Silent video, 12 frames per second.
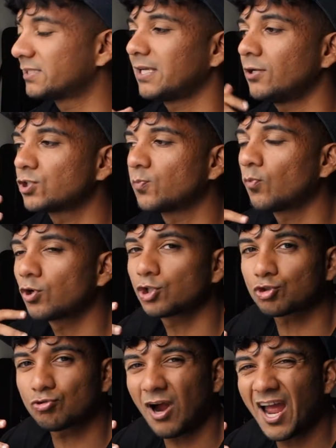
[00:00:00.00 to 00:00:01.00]
sounds more
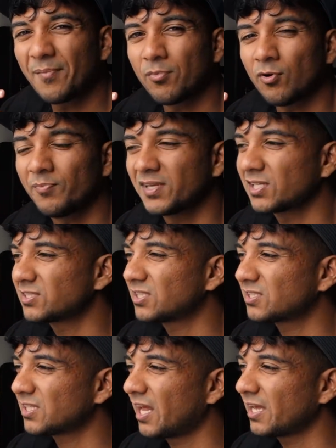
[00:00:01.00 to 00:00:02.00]
tribal, because
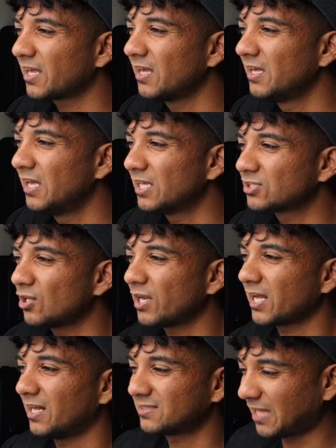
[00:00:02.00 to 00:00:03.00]
it's like, it's not
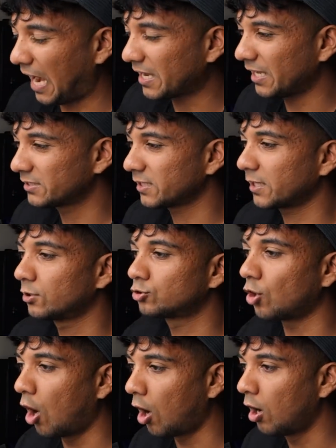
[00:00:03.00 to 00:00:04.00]
like a tack, it's like a
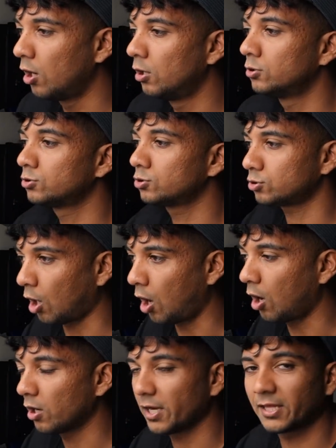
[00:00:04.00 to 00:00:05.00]
ta,
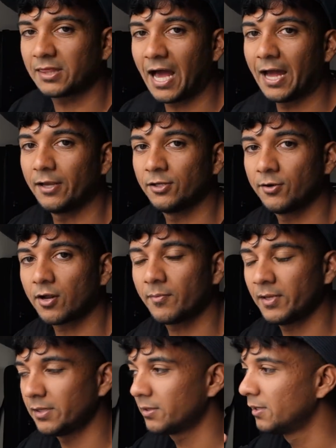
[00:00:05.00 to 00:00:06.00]
ta, like that, you know what I
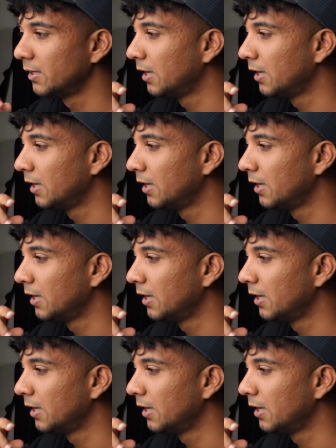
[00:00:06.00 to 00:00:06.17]
mean?